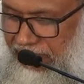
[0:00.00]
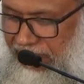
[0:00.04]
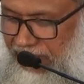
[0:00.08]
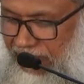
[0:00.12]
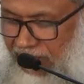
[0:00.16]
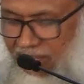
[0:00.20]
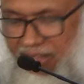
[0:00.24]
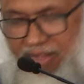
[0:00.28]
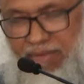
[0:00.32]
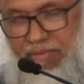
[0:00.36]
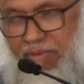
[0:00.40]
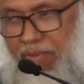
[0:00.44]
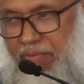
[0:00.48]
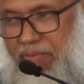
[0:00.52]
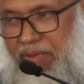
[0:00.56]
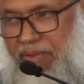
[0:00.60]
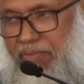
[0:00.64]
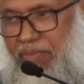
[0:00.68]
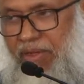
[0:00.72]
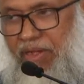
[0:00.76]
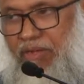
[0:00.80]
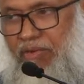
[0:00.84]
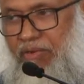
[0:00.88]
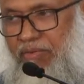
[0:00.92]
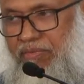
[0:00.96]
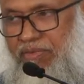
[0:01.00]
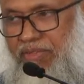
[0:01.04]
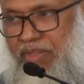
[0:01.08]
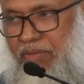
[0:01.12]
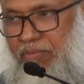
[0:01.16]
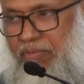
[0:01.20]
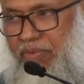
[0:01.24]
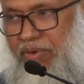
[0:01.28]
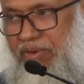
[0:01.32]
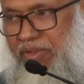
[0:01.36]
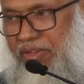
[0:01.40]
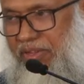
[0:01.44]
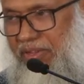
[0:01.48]
I remember back home
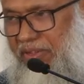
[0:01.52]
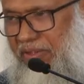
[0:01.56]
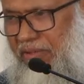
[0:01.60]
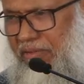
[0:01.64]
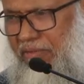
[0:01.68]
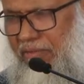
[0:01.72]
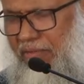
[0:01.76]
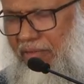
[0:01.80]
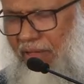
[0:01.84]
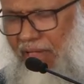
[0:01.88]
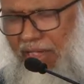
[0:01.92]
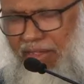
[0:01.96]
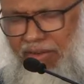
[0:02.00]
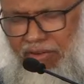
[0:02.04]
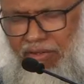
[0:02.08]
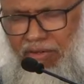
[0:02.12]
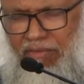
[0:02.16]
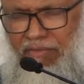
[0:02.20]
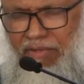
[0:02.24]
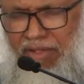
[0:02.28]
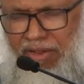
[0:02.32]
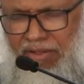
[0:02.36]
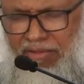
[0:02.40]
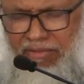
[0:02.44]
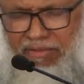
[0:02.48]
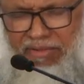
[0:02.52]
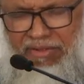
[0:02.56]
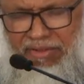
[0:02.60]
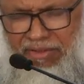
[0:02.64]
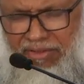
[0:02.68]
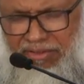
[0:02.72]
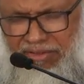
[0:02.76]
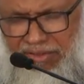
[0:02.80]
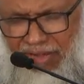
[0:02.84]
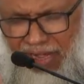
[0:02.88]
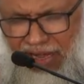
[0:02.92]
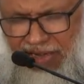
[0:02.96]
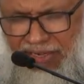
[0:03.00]
somebody I know very he
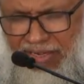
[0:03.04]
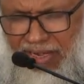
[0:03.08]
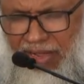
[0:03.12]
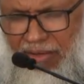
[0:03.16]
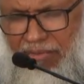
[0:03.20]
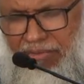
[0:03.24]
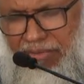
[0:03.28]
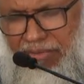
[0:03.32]
died now, may